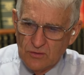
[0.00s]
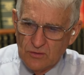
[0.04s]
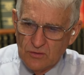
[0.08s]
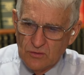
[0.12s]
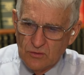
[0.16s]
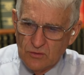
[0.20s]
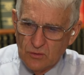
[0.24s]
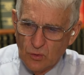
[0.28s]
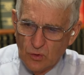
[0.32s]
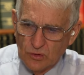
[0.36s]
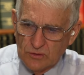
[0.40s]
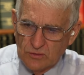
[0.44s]

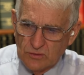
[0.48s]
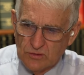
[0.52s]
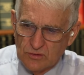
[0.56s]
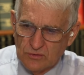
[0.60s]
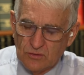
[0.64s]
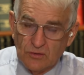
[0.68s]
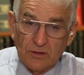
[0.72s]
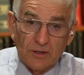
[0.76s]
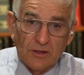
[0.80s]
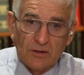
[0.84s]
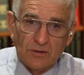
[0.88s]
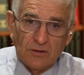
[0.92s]

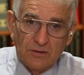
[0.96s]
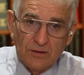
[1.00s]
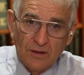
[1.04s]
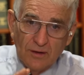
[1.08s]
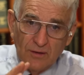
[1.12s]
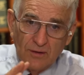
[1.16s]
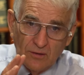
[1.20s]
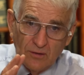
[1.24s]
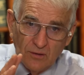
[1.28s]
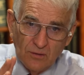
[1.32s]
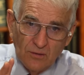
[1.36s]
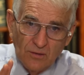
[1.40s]
thoughtlessly
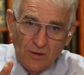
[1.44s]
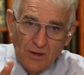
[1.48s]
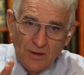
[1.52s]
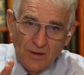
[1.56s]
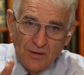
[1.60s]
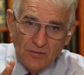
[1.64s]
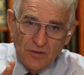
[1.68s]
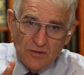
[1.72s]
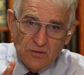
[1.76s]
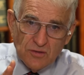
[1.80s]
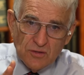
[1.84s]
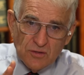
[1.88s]
until
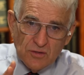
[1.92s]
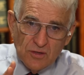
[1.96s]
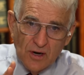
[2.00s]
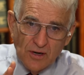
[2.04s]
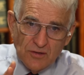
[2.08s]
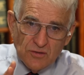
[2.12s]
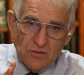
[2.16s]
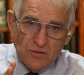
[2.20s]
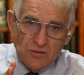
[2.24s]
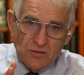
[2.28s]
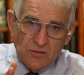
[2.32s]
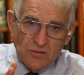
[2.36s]
there's a
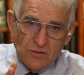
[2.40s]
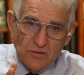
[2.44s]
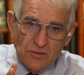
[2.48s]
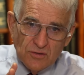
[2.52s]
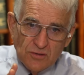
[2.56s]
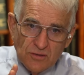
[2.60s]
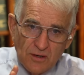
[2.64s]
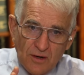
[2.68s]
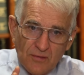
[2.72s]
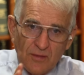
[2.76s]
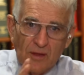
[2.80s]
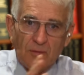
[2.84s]
crisis.
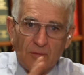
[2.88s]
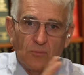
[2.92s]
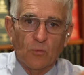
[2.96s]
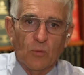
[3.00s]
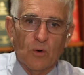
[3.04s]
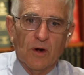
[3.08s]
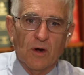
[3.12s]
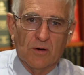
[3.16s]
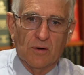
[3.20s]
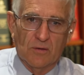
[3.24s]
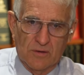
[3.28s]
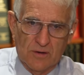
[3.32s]
And then
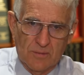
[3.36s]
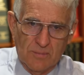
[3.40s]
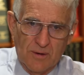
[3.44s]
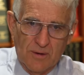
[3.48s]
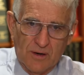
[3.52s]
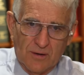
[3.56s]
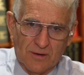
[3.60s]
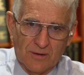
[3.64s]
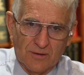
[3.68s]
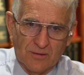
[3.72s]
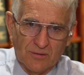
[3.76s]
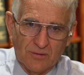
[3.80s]
where are the
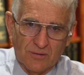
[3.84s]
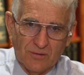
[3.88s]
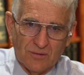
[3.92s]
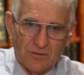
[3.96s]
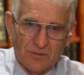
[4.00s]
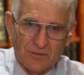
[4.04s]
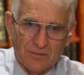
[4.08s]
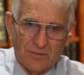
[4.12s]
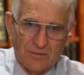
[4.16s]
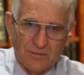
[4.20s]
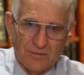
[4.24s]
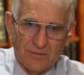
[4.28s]
Americans?
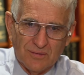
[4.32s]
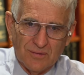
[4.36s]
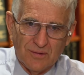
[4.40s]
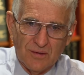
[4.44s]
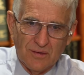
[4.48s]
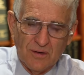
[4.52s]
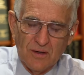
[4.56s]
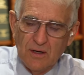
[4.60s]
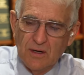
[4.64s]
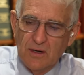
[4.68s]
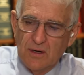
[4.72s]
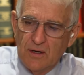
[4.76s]

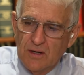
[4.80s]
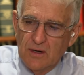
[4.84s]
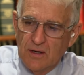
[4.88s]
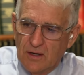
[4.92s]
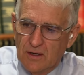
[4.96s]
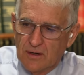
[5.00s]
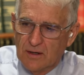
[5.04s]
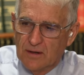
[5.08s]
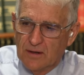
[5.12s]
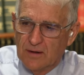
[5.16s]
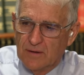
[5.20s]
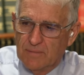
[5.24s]

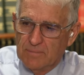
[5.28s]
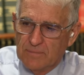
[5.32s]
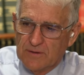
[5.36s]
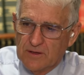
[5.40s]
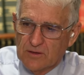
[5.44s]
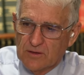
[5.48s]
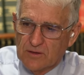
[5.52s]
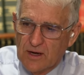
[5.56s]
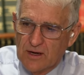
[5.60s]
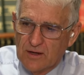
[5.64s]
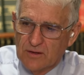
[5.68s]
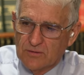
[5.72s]
Um, you
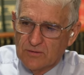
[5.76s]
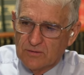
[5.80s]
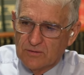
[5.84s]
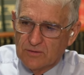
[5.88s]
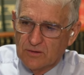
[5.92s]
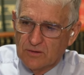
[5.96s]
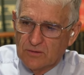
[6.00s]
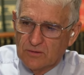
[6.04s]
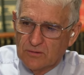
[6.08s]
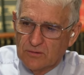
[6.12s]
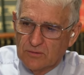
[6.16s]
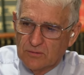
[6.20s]
can't,
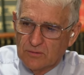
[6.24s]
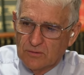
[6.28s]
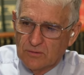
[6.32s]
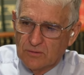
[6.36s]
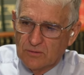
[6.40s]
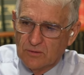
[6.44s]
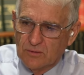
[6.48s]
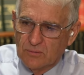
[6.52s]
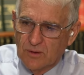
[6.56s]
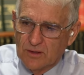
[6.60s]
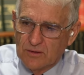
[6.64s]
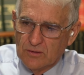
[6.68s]
as
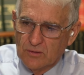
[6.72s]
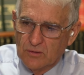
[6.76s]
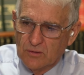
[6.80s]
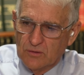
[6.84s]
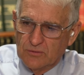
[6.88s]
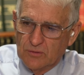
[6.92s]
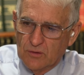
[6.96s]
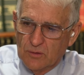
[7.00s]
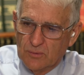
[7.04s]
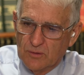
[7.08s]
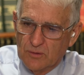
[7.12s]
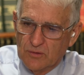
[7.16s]
you, one of your
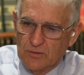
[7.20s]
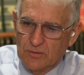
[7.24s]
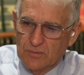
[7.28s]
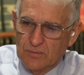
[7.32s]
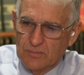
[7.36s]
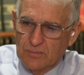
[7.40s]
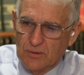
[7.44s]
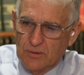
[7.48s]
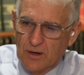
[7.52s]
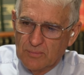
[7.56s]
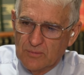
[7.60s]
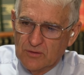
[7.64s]
former
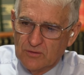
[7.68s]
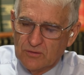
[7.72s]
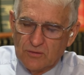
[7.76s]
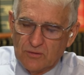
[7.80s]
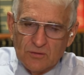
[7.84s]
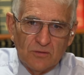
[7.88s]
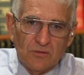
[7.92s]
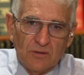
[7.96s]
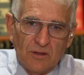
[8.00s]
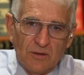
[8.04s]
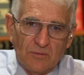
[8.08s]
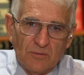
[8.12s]
prime
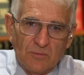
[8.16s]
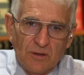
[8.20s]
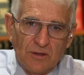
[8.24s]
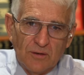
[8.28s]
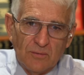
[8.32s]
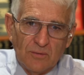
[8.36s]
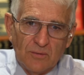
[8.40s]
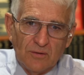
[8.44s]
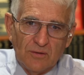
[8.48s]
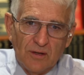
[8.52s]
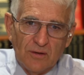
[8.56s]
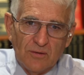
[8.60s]
ministers said when he
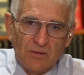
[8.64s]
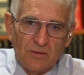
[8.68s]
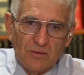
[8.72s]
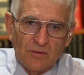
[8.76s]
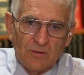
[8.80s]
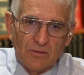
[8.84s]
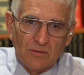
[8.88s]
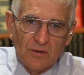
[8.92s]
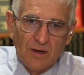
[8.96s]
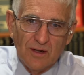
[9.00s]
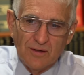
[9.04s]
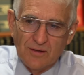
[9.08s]
was here in
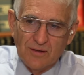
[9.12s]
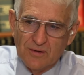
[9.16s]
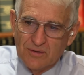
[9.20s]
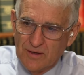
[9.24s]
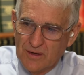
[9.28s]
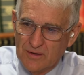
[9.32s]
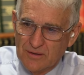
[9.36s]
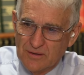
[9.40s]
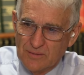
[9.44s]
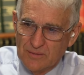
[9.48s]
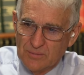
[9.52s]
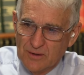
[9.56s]
Australia,
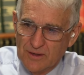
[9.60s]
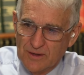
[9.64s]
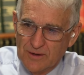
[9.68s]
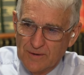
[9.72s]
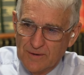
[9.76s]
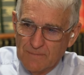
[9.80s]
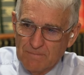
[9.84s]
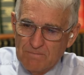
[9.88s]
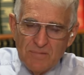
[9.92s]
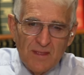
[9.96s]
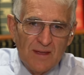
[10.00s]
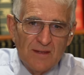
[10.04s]
Tony Blair,
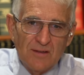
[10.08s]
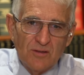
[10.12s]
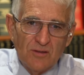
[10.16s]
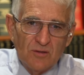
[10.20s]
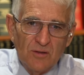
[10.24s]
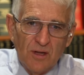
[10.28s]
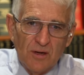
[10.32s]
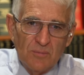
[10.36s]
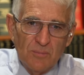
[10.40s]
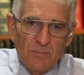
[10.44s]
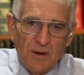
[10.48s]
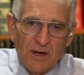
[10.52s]
there's
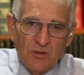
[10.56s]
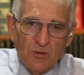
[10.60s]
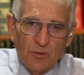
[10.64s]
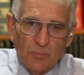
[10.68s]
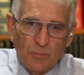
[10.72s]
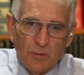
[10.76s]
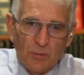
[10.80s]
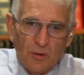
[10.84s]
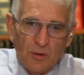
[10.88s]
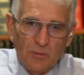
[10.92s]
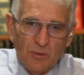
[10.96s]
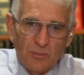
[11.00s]
no major
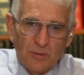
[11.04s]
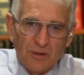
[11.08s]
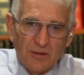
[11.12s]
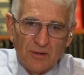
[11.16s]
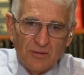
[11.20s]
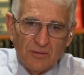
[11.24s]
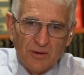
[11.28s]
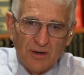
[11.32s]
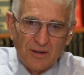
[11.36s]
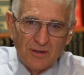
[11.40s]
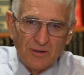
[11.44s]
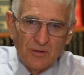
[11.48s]
problem
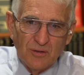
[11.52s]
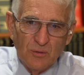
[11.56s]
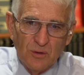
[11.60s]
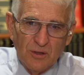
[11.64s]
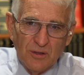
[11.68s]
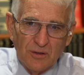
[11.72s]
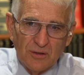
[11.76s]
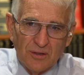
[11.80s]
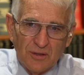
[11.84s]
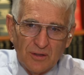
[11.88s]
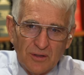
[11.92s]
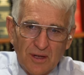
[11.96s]
confronting the
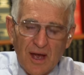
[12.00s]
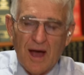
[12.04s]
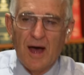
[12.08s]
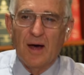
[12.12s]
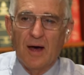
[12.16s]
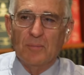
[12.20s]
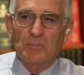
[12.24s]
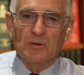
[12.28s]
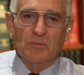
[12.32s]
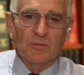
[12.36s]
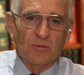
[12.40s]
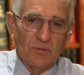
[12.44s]
world that
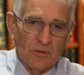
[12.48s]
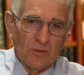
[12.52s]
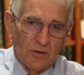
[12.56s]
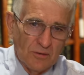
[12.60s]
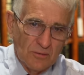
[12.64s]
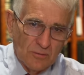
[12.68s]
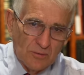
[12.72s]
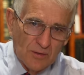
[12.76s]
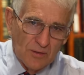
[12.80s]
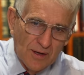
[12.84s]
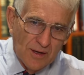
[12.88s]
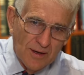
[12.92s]
can't be
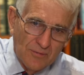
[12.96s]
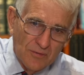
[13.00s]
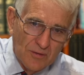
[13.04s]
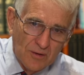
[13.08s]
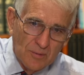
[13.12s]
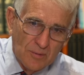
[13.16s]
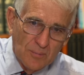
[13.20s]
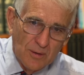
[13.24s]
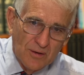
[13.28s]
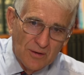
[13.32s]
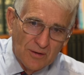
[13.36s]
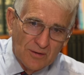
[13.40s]
resolved without the
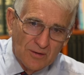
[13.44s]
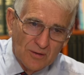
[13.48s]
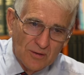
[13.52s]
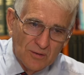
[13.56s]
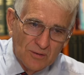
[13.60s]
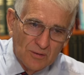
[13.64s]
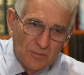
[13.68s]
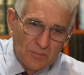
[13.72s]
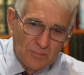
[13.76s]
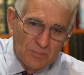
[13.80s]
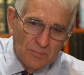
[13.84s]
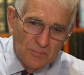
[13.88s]

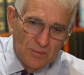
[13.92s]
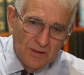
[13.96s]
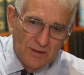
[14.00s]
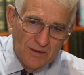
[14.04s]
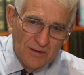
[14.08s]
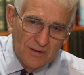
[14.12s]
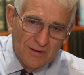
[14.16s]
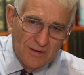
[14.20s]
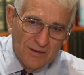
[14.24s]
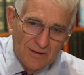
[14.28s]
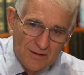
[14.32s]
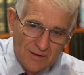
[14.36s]
Americans
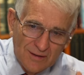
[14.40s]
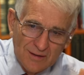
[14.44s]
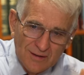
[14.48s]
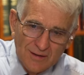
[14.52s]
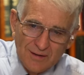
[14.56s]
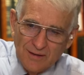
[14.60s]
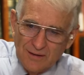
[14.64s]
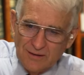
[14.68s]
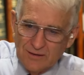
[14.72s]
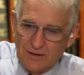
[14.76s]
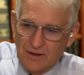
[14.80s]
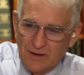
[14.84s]
being uh,
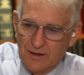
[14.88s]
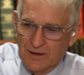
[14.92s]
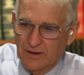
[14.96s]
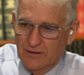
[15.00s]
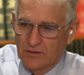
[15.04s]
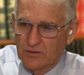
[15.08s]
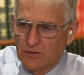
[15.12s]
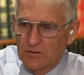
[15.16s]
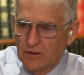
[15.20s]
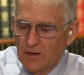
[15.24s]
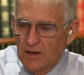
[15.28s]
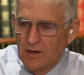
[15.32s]

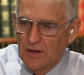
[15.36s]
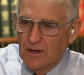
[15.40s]
engaged.